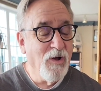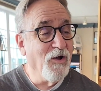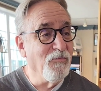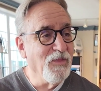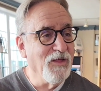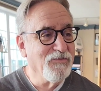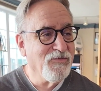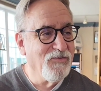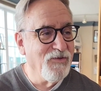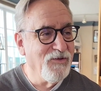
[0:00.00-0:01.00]
Wow,
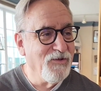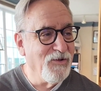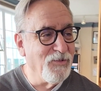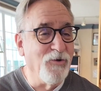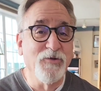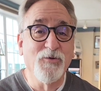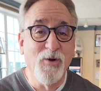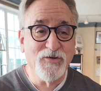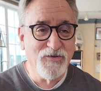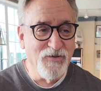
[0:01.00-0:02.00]
that's a loaded
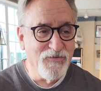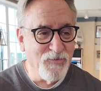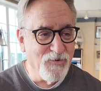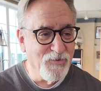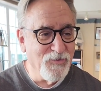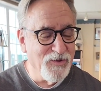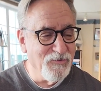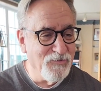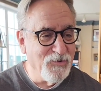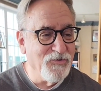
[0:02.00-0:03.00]
question, as it were. We
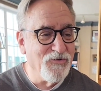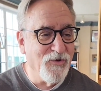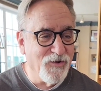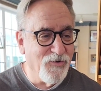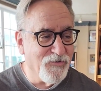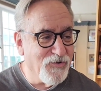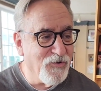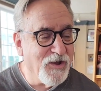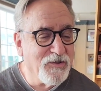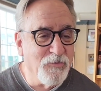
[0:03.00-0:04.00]
enjoy, of course,
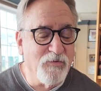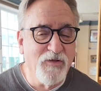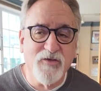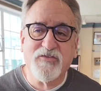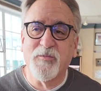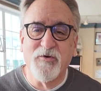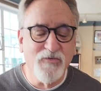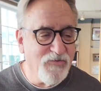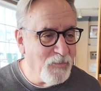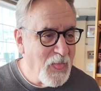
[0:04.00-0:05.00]
interacting with
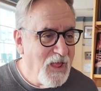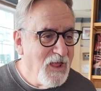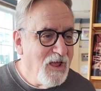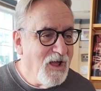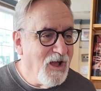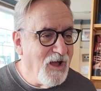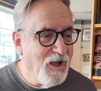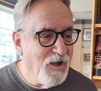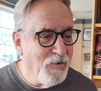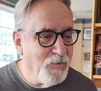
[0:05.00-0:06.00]
customers.
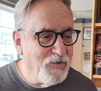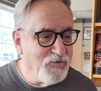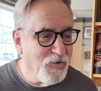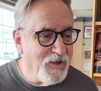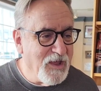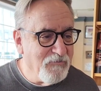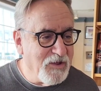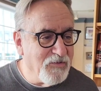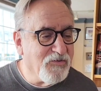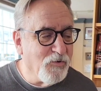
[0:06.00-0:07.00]
We enjoy
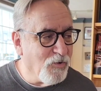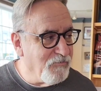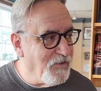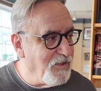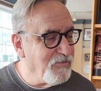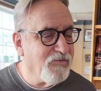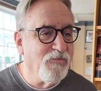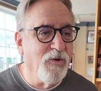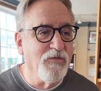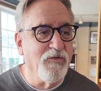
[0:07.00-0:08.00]
having in-store
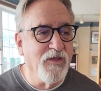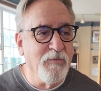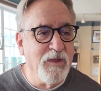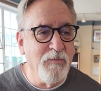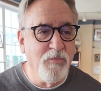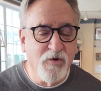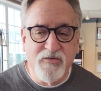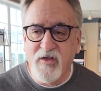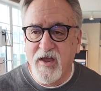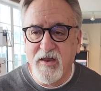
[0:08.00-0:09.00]
events, whether they be book
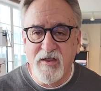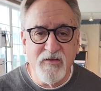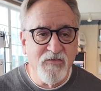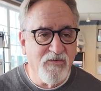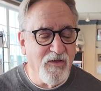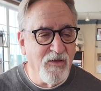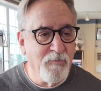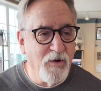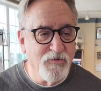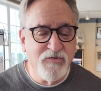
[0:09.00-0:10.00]
signings,
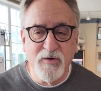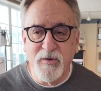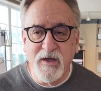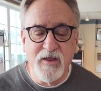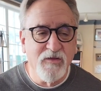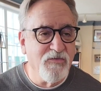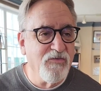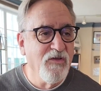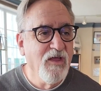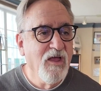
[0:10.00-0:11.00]
poetry readings.